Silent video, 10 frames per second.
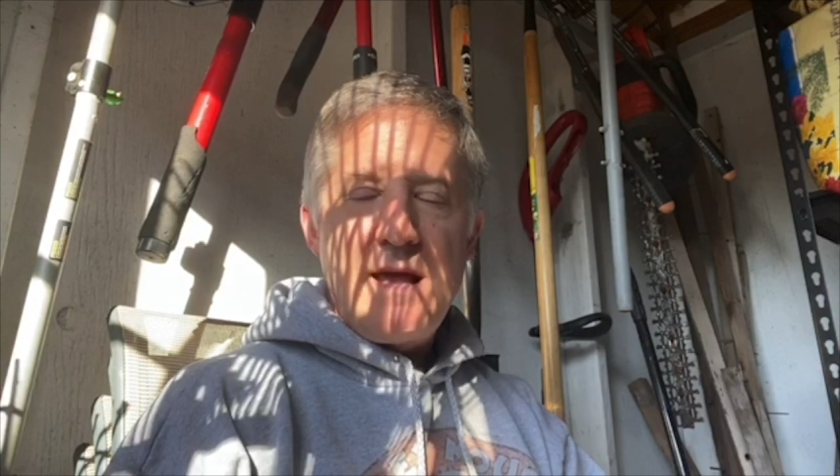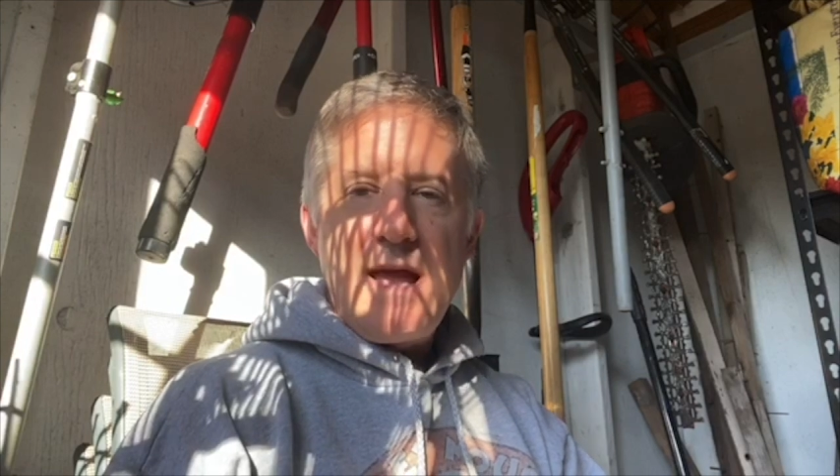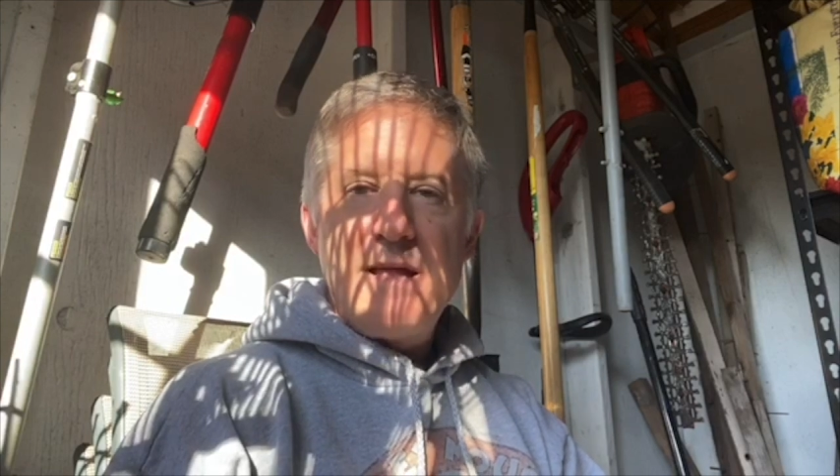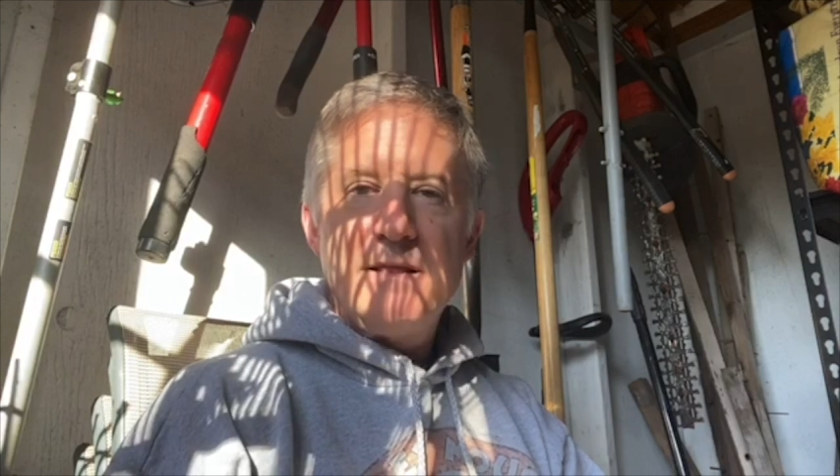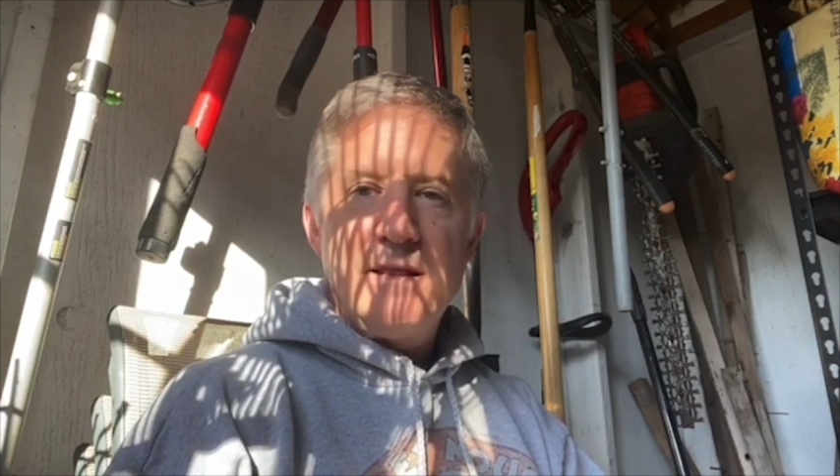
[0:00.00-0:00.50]

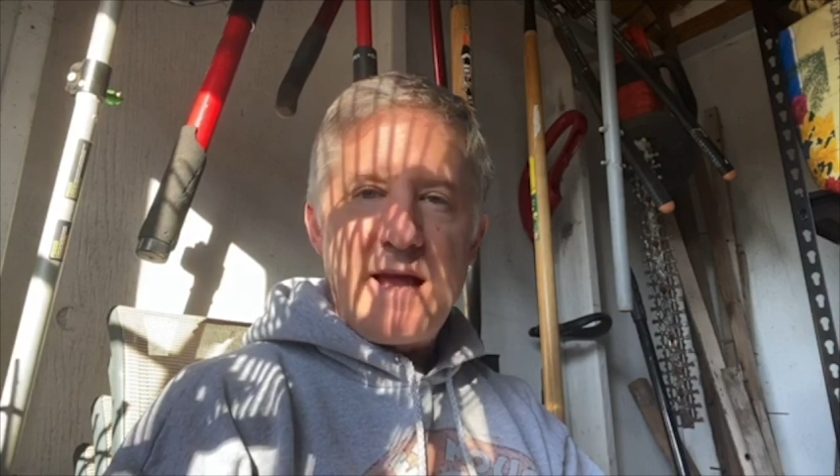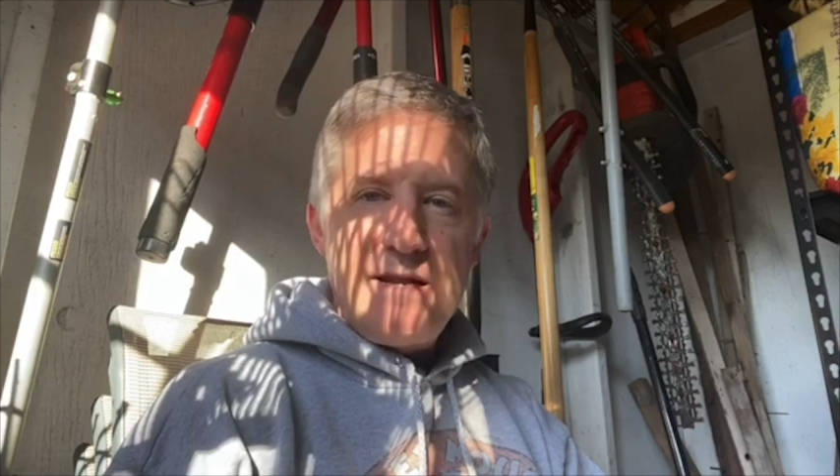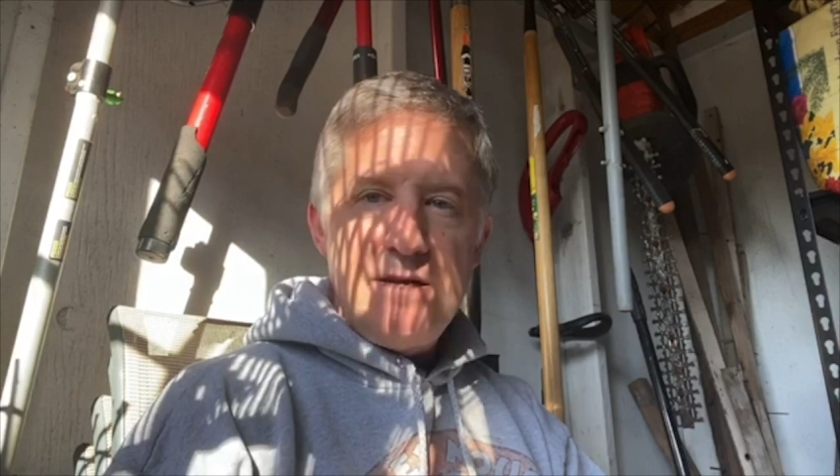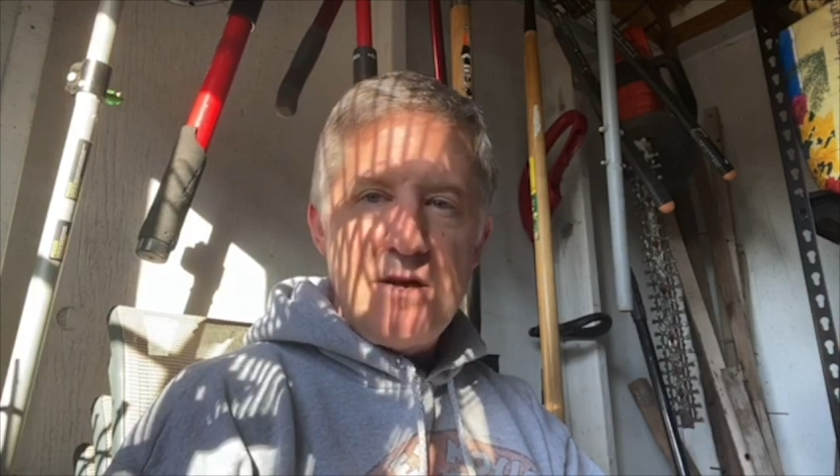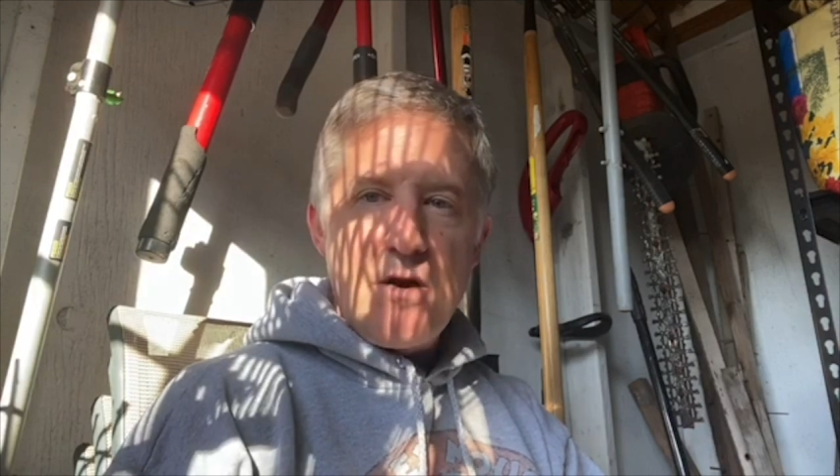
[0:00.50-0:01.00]
And
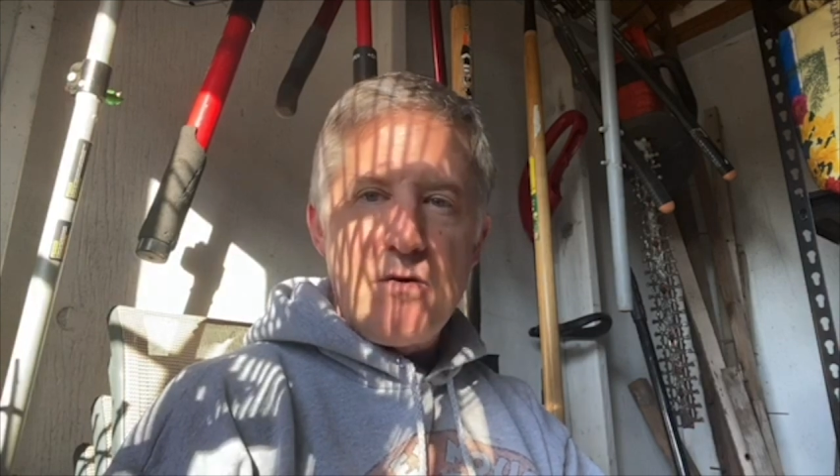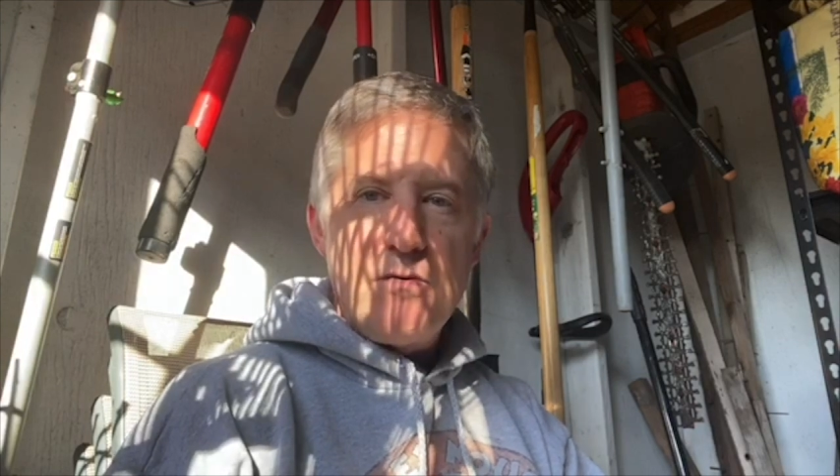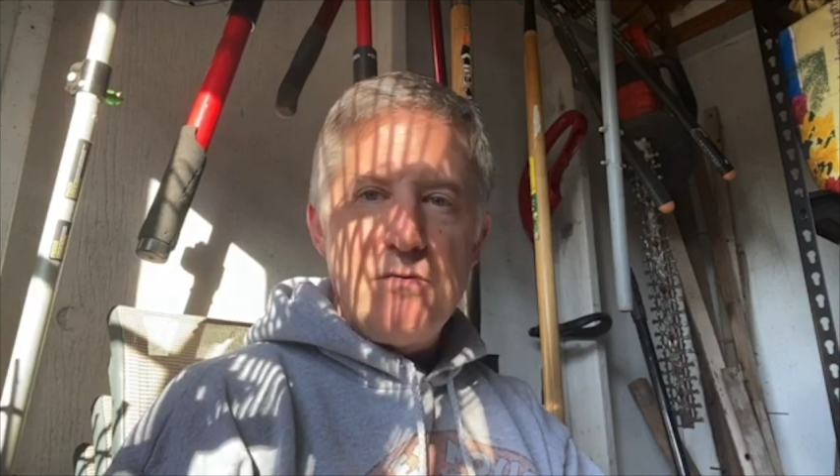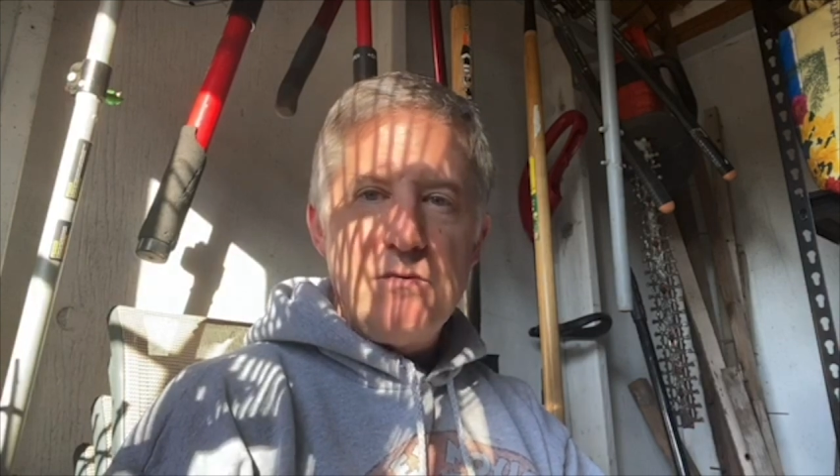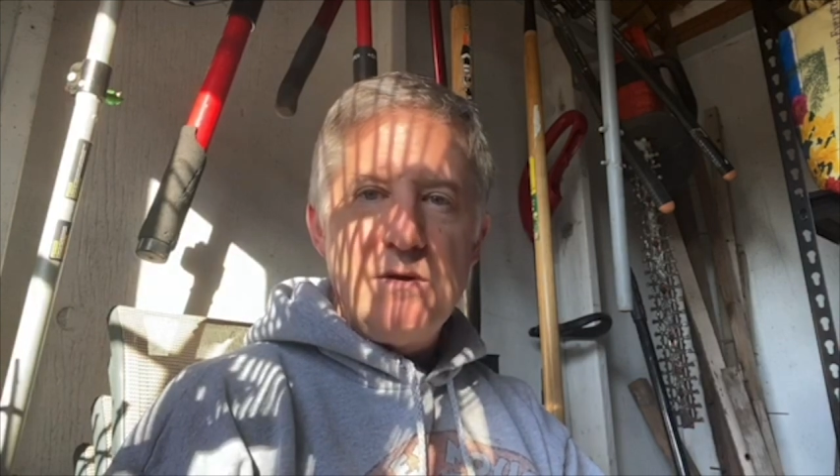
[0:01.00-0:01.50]
letting
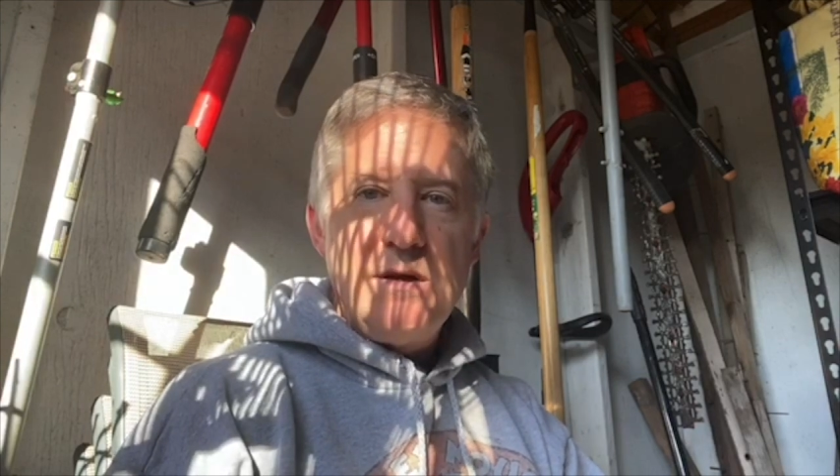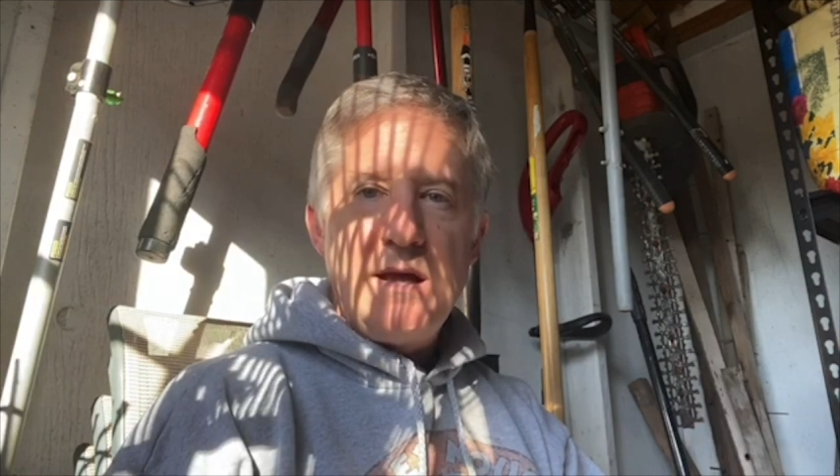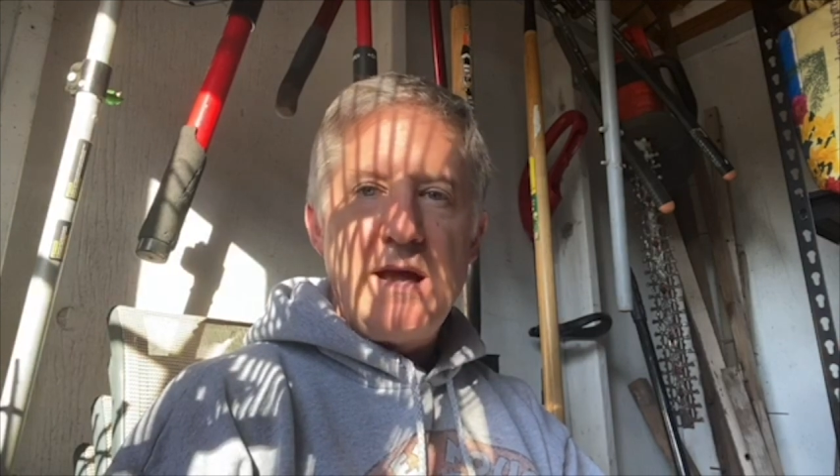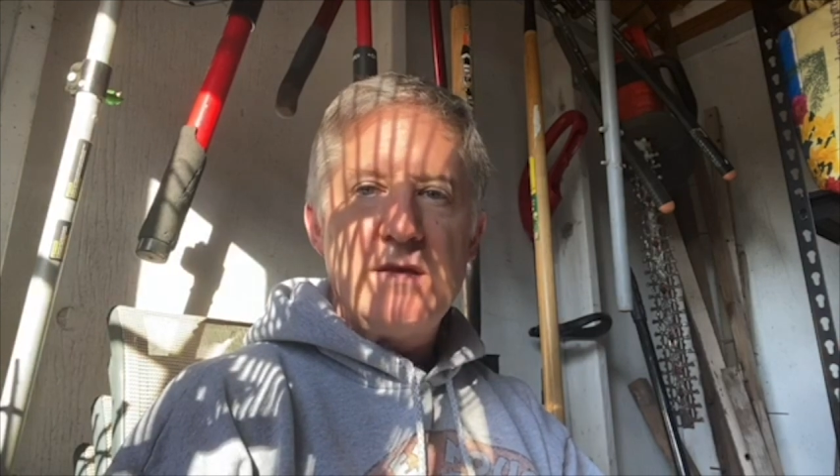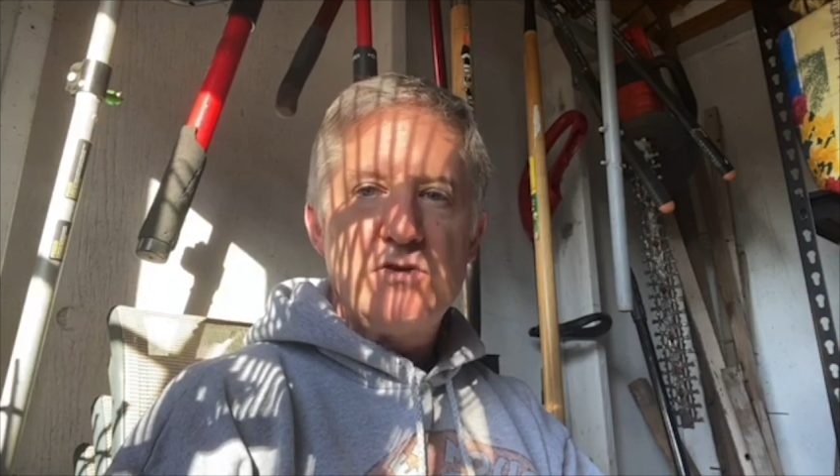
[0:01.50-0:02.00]
go and